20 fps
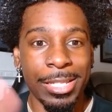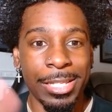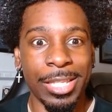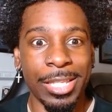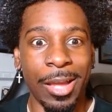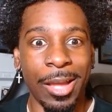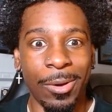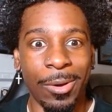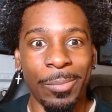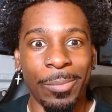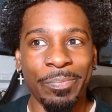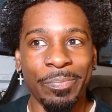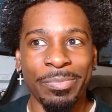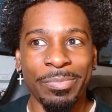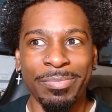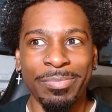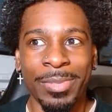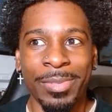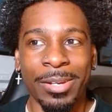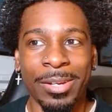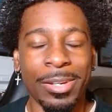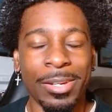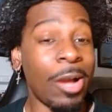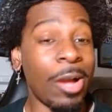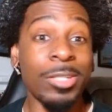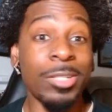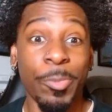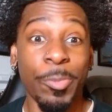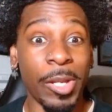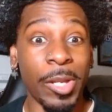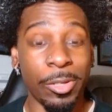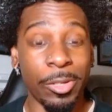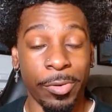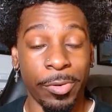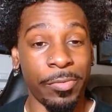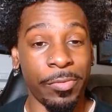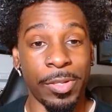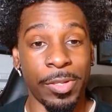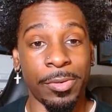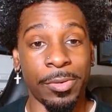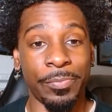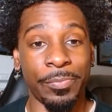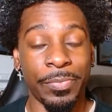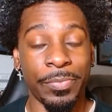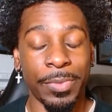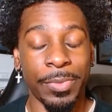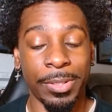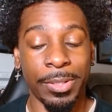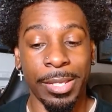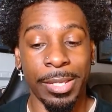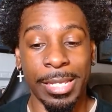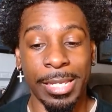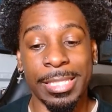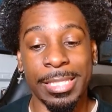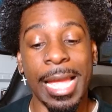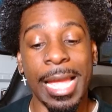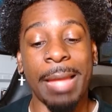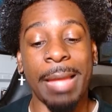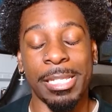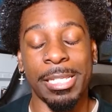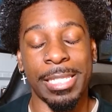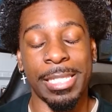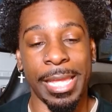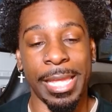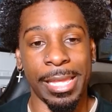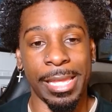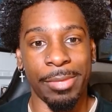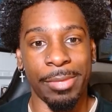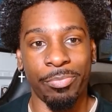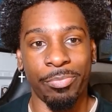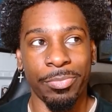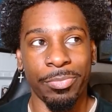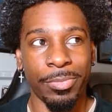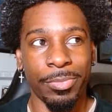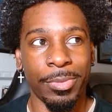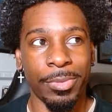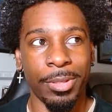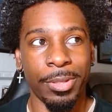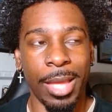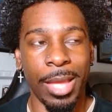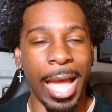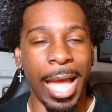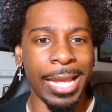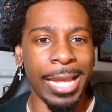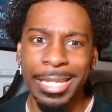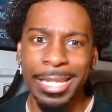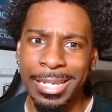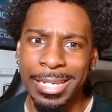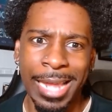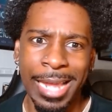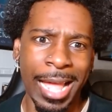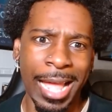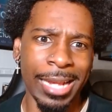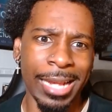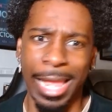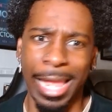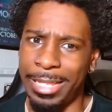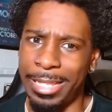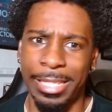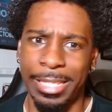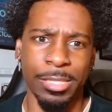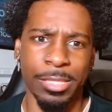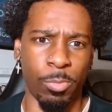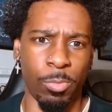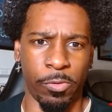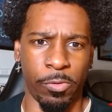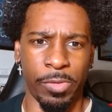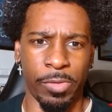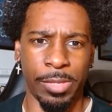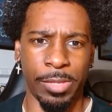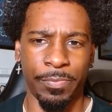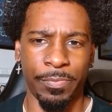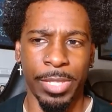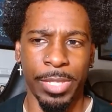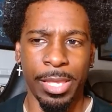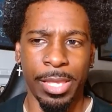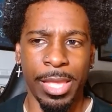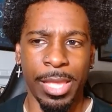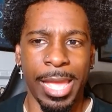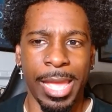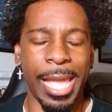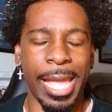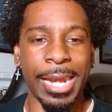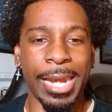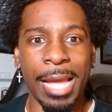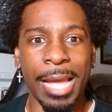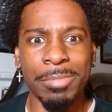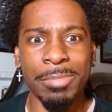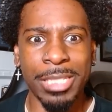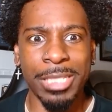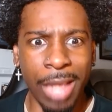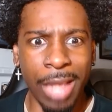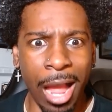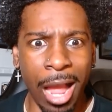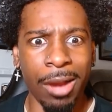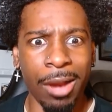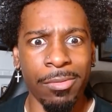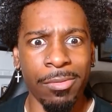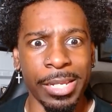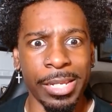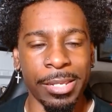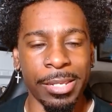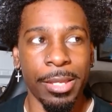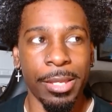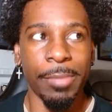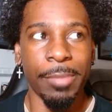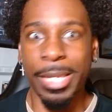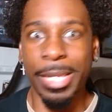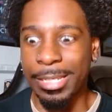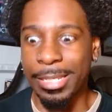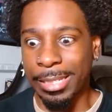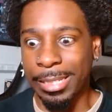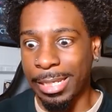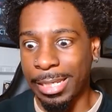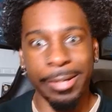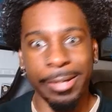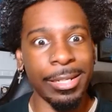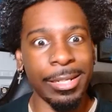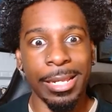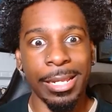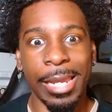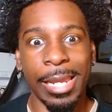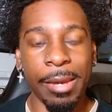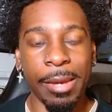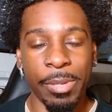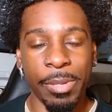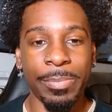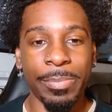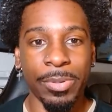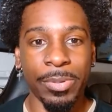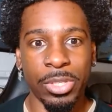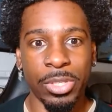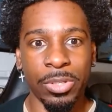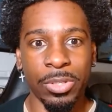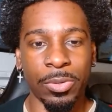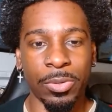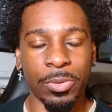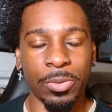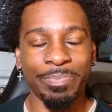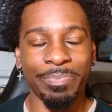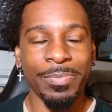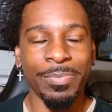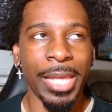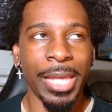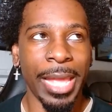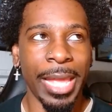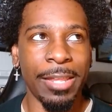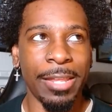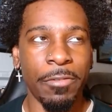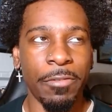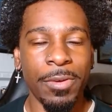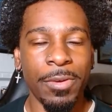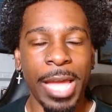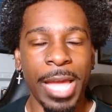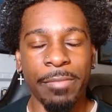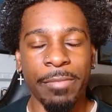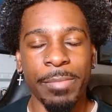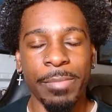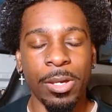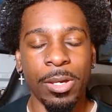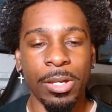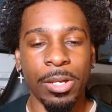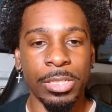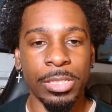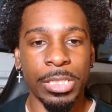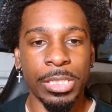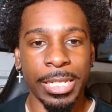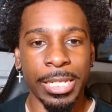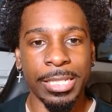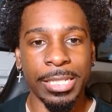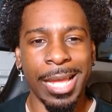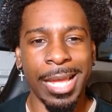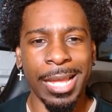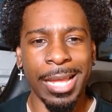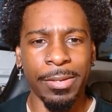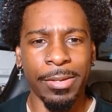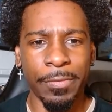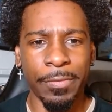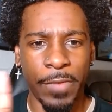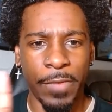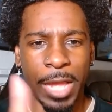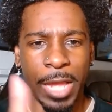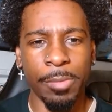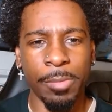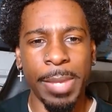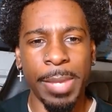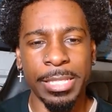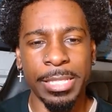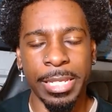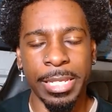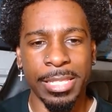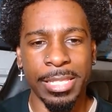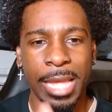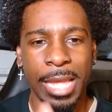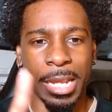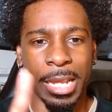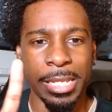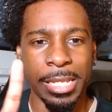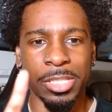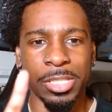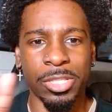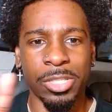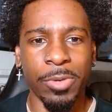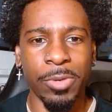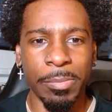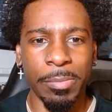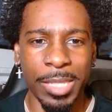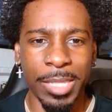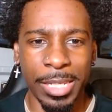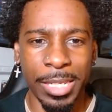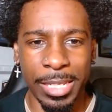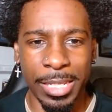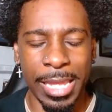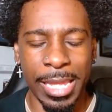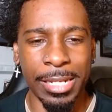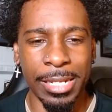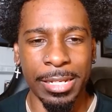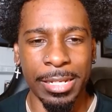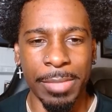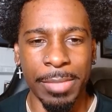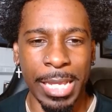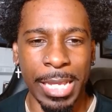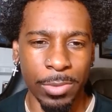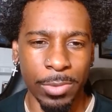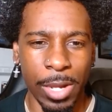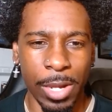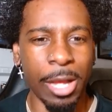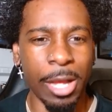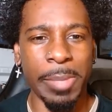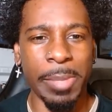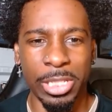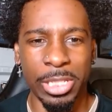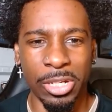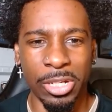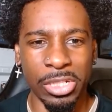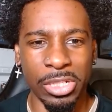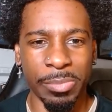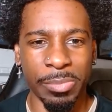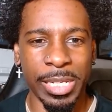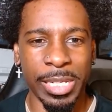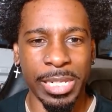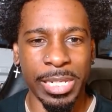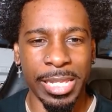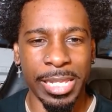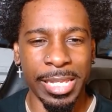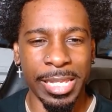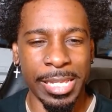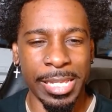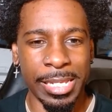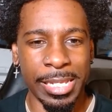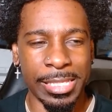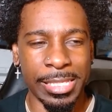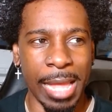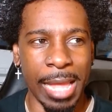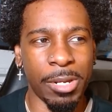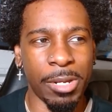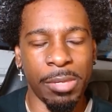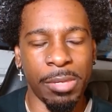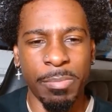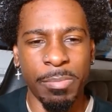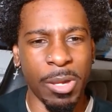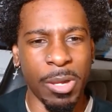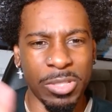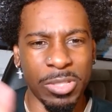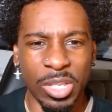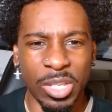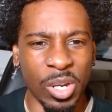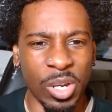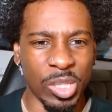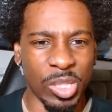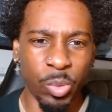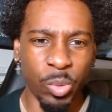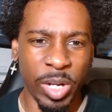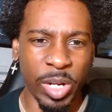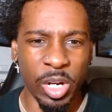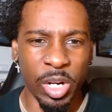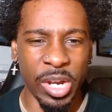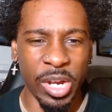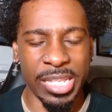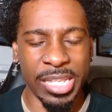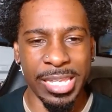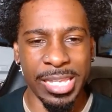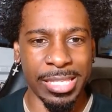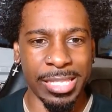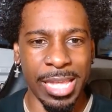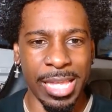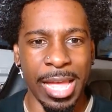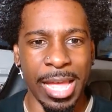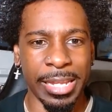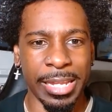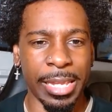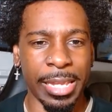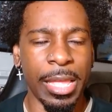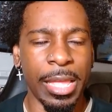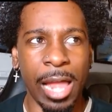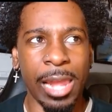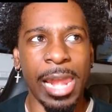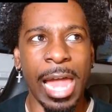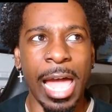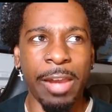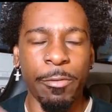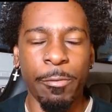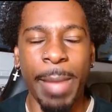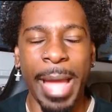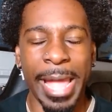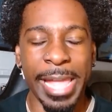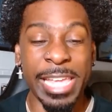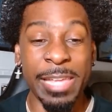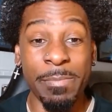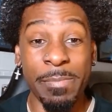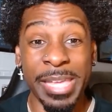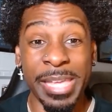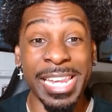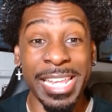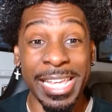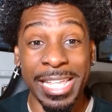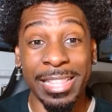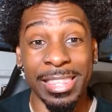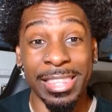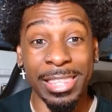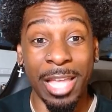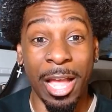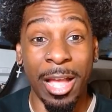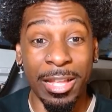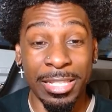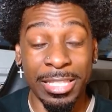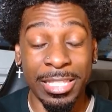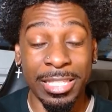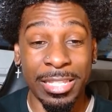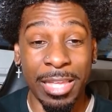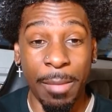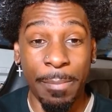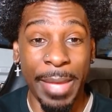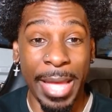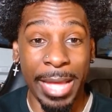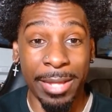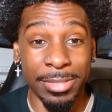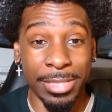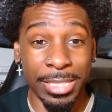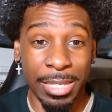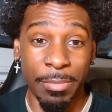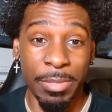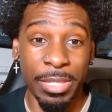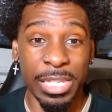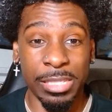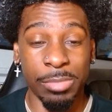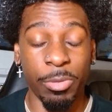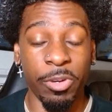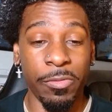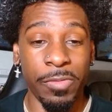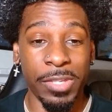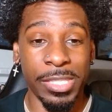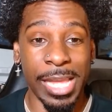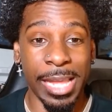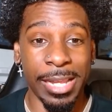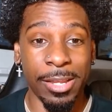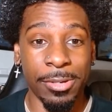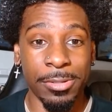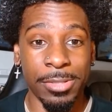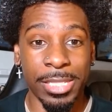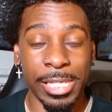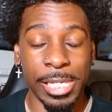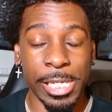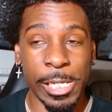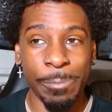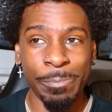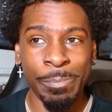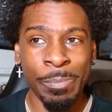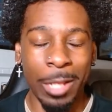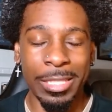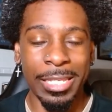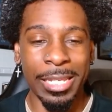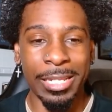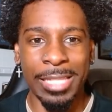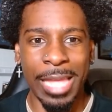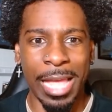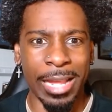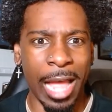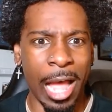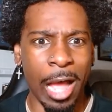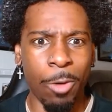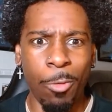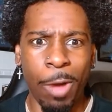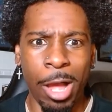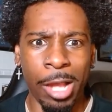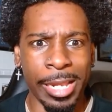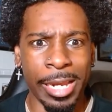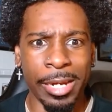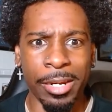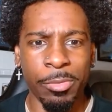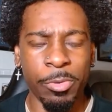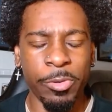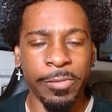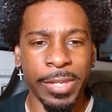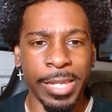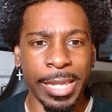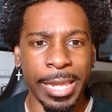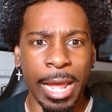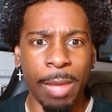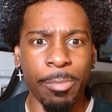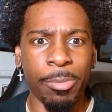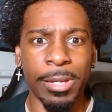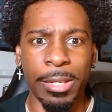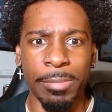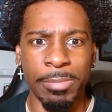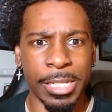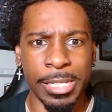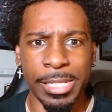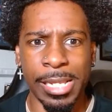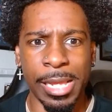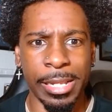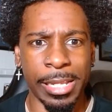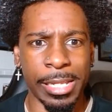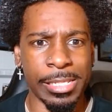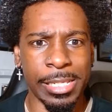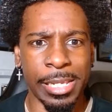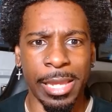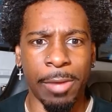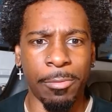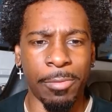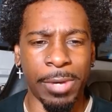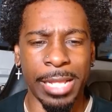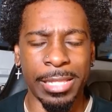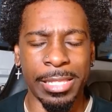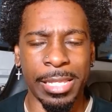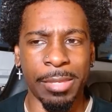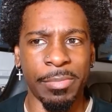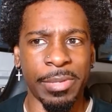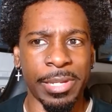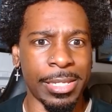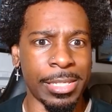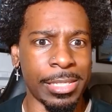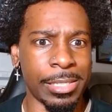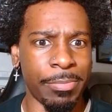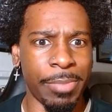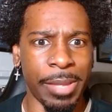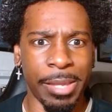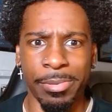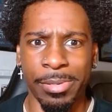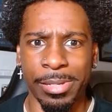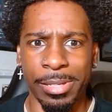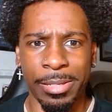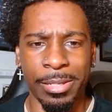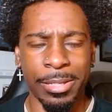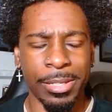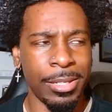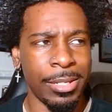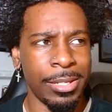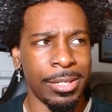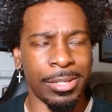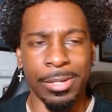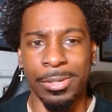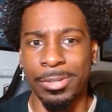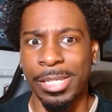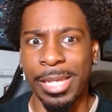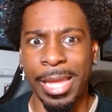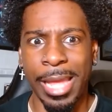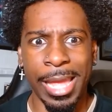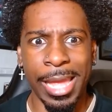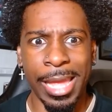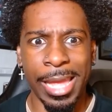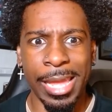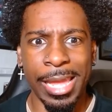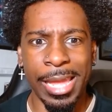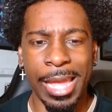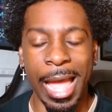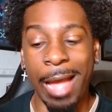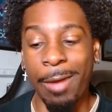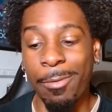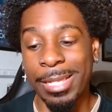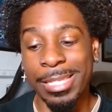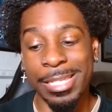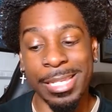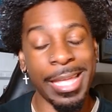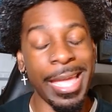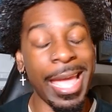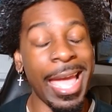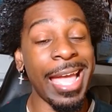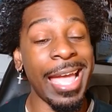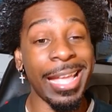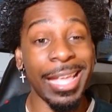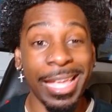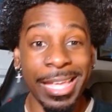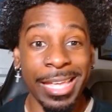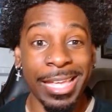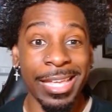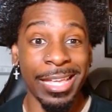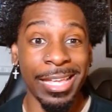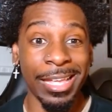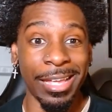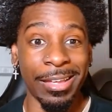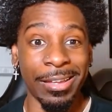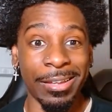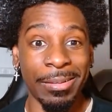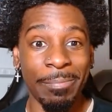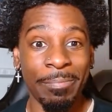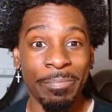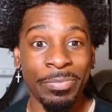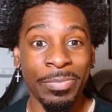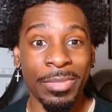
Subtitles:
So, no spoiler review. It's time to say it. I did not like this movie. And I'm sorry, because clearly a lot of people do. And if you have me on TikTok, follow my TikTok. It's Scripted Kingdom. That's what all my social media is. I'm going to be posting on Twitter and TikTok a lot of my immediate thoughts about some of these movies I go see. On TikTok, I'll walk out of the movie and I'll pull up TikTok and tell y'all what I think because, baby, no shade. I wasn't gagging.